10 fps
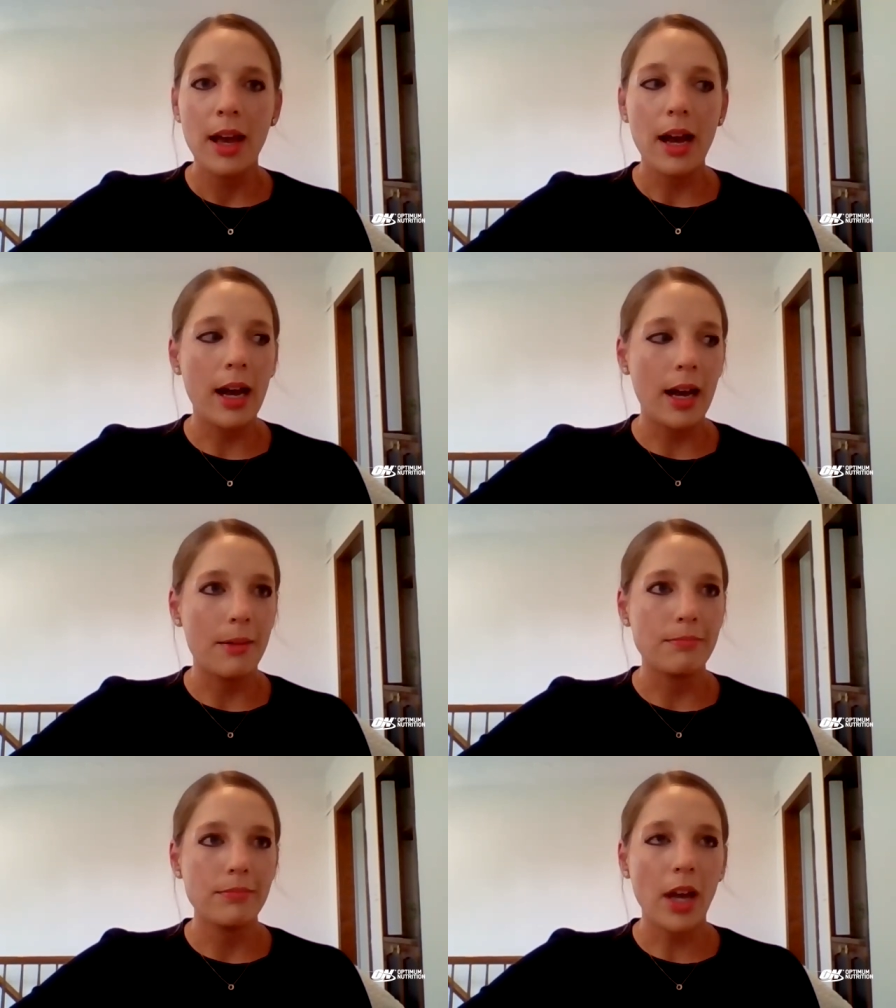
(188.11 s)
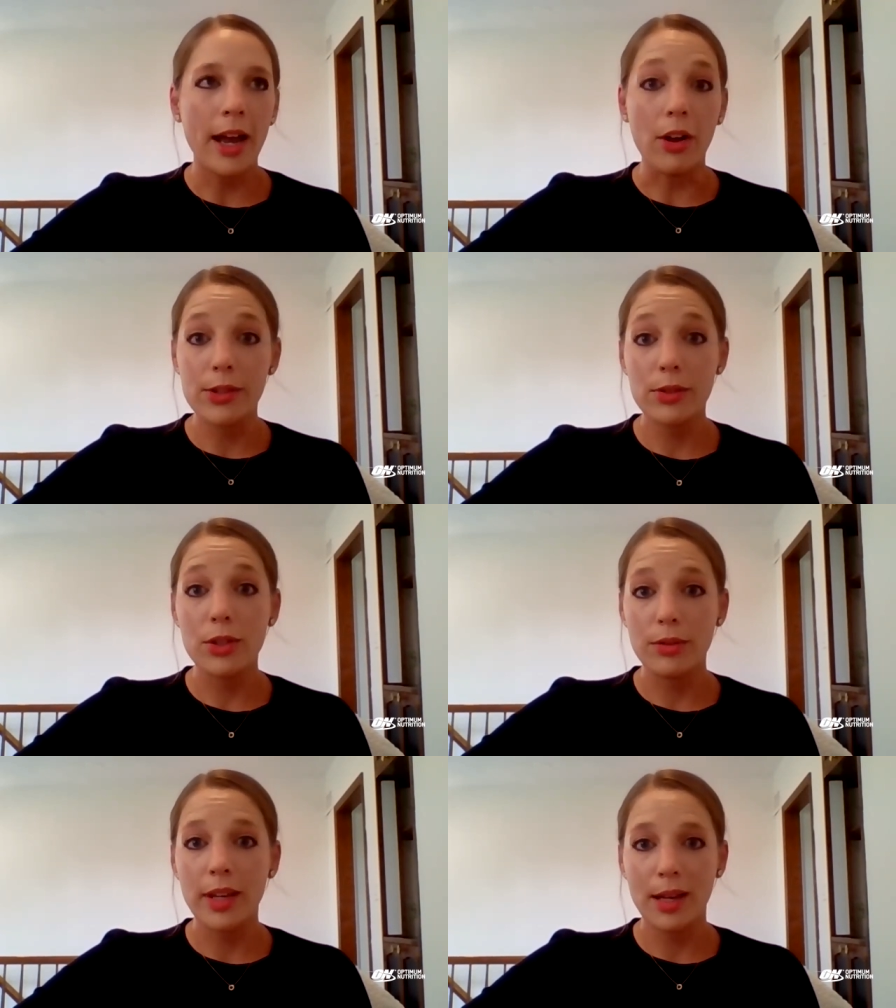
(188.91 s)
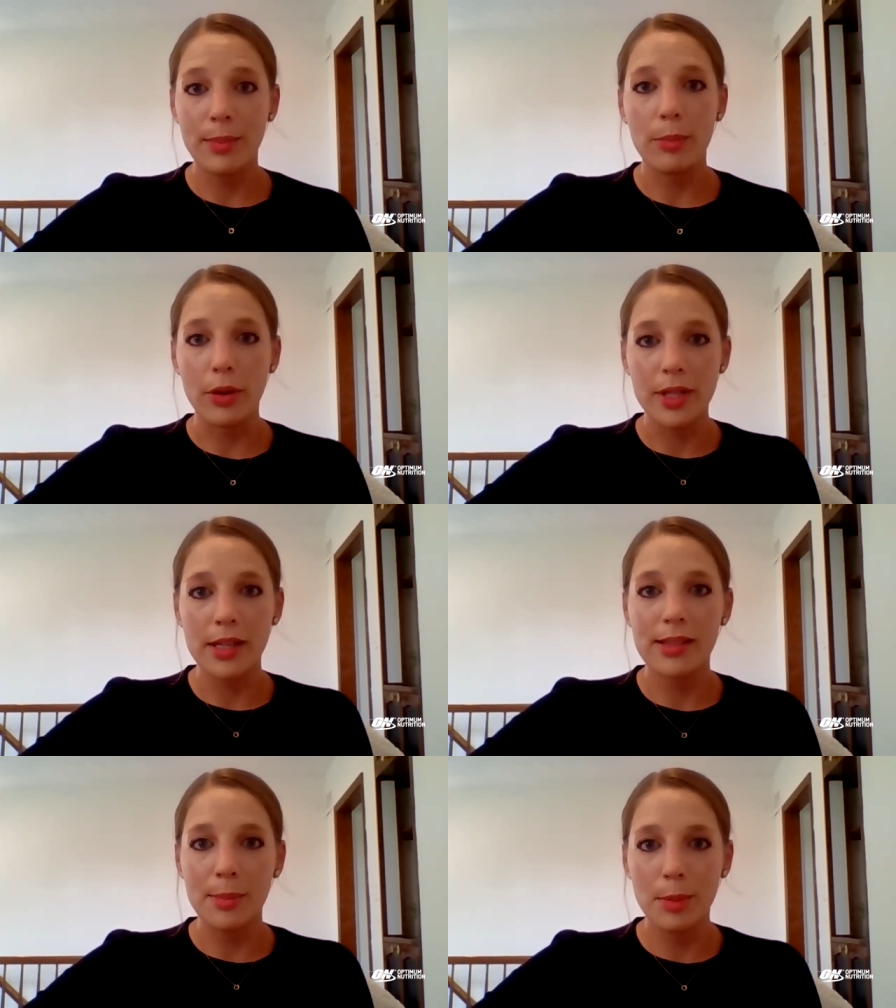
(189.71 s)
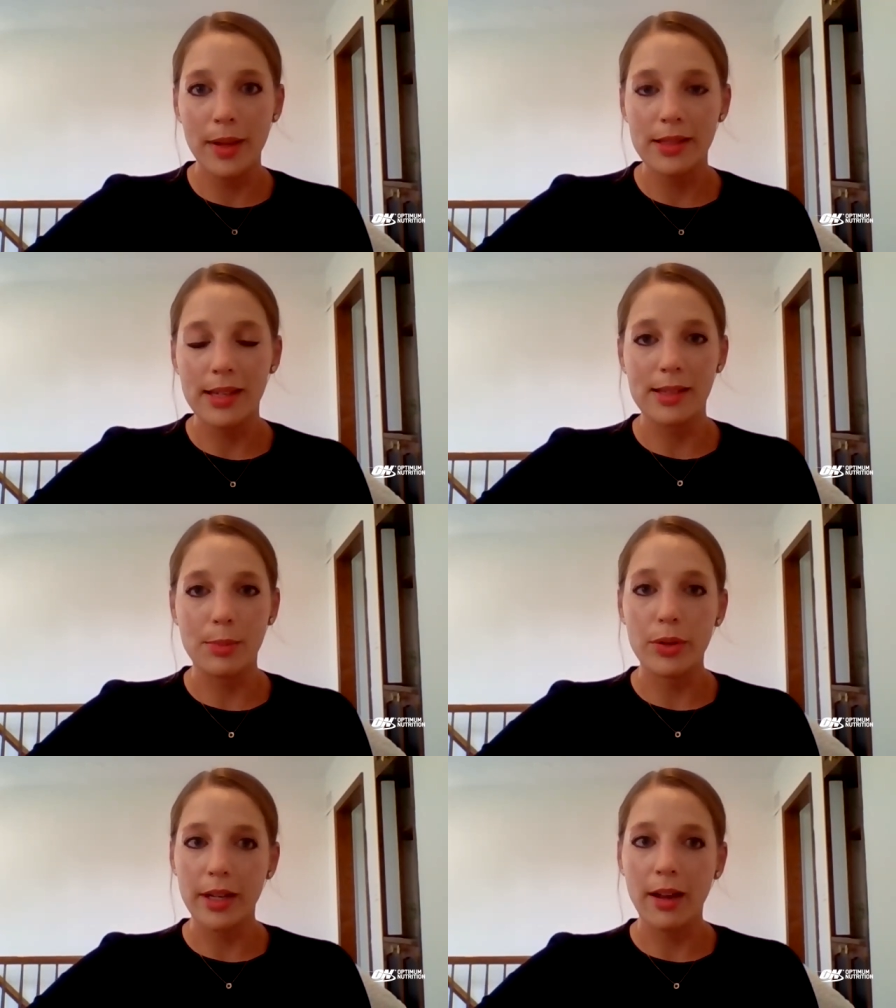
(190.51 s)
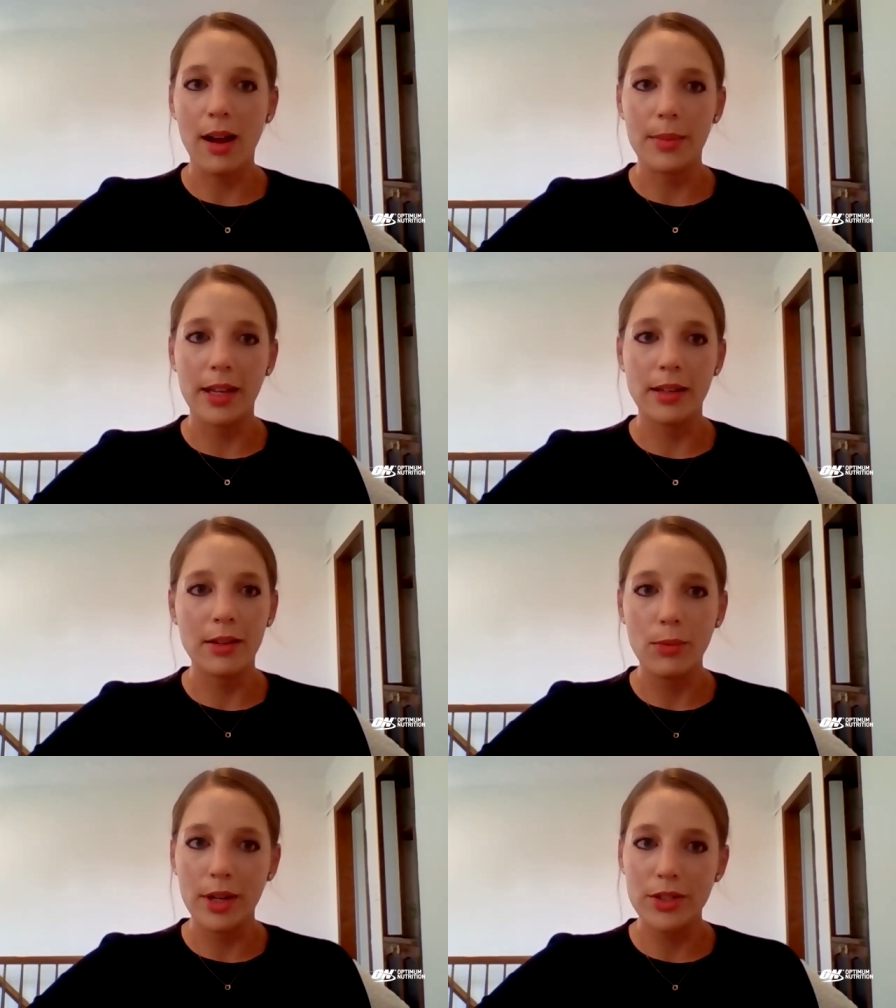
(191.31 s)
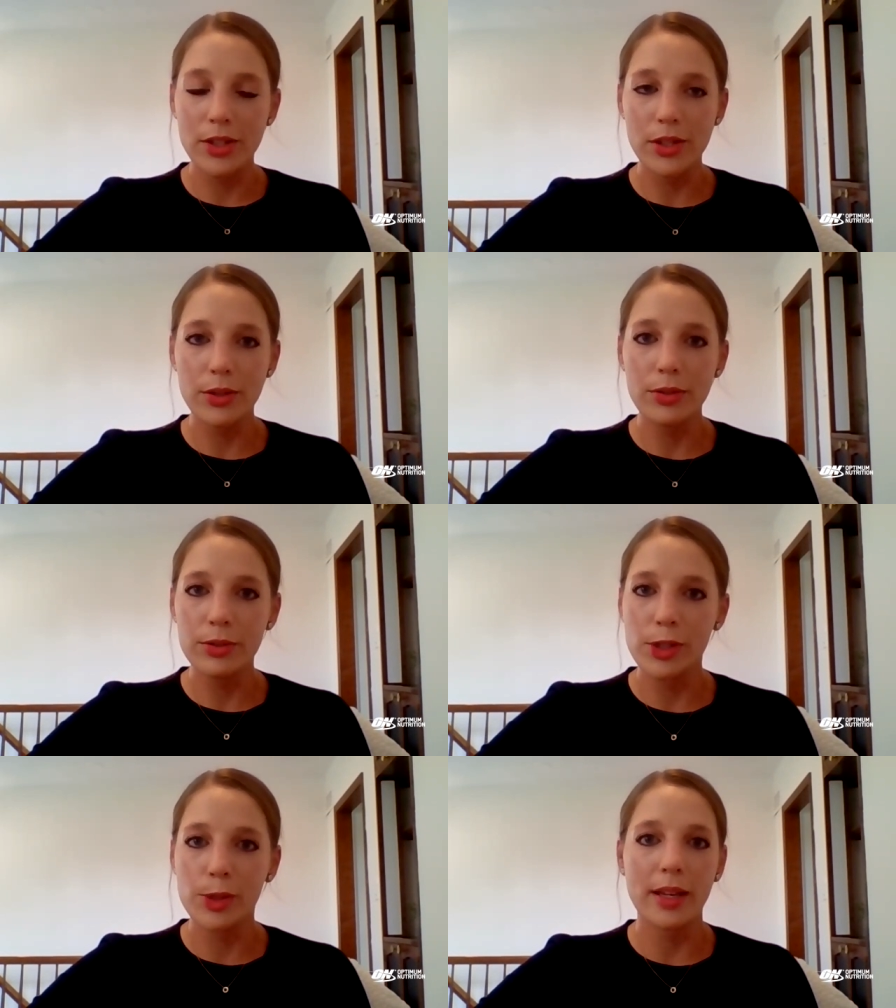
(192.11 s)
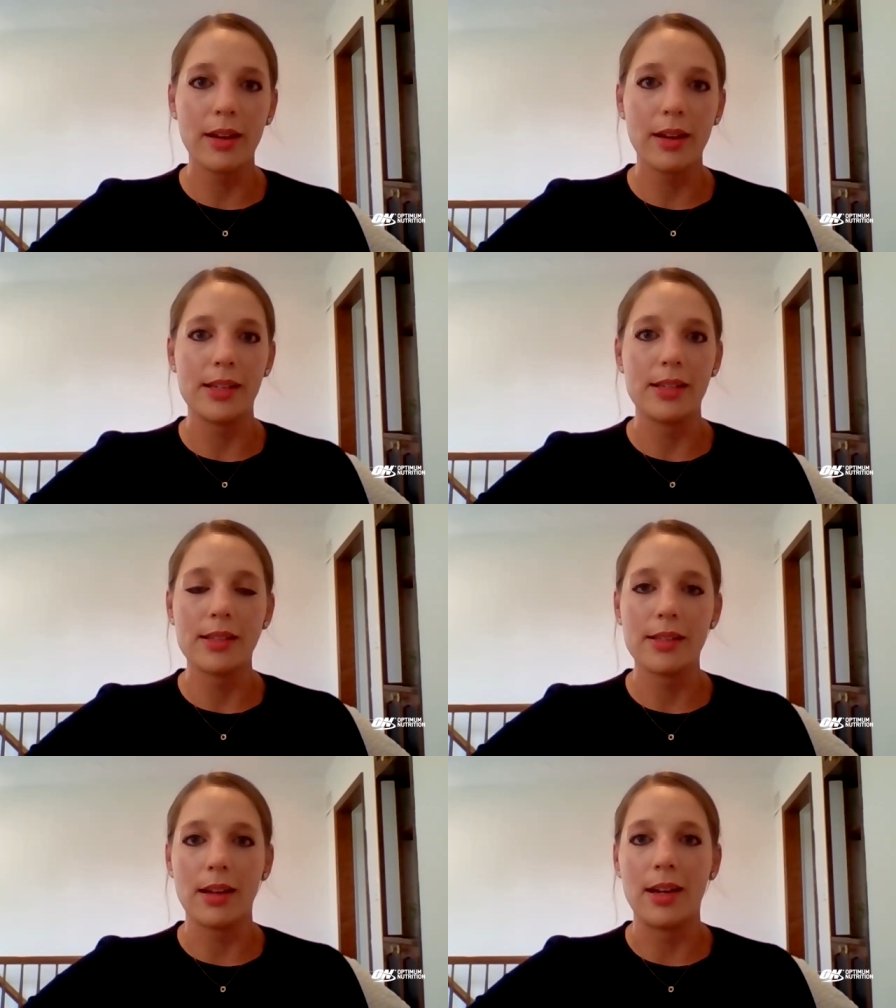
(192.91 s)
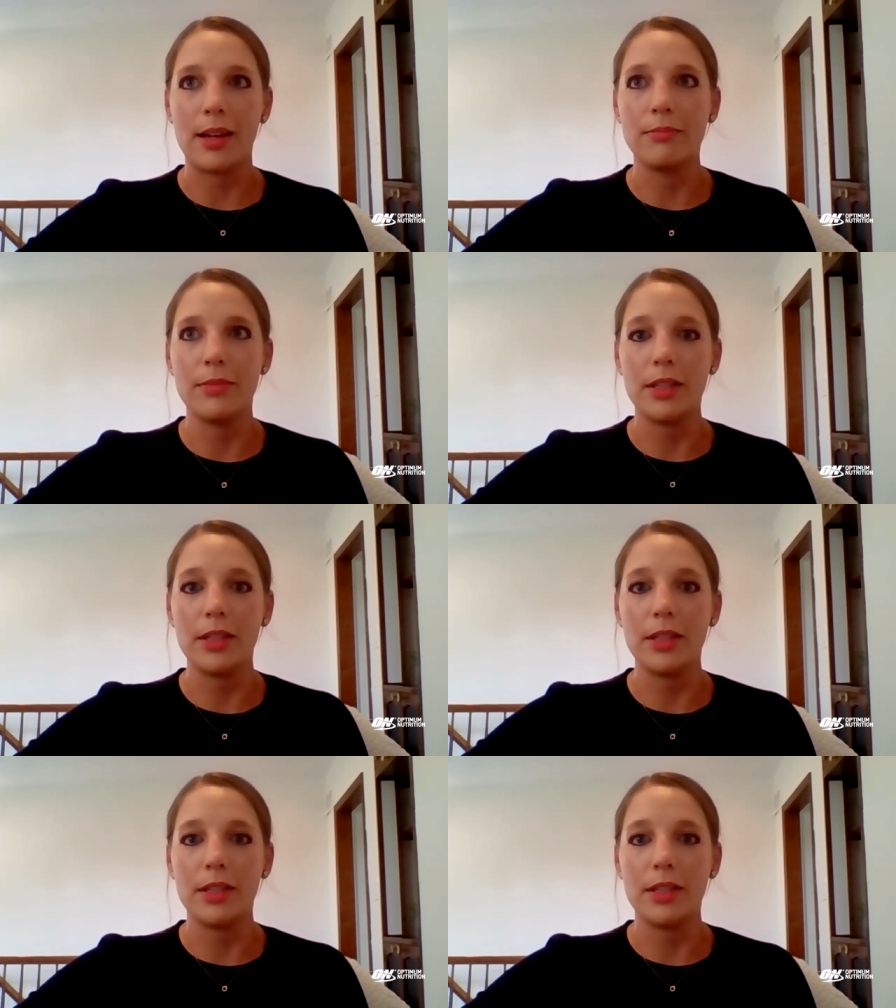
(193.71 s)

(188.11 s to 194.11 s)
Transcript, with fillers: Um, I also do think about protein supplements as a pretty common one, too, just because um,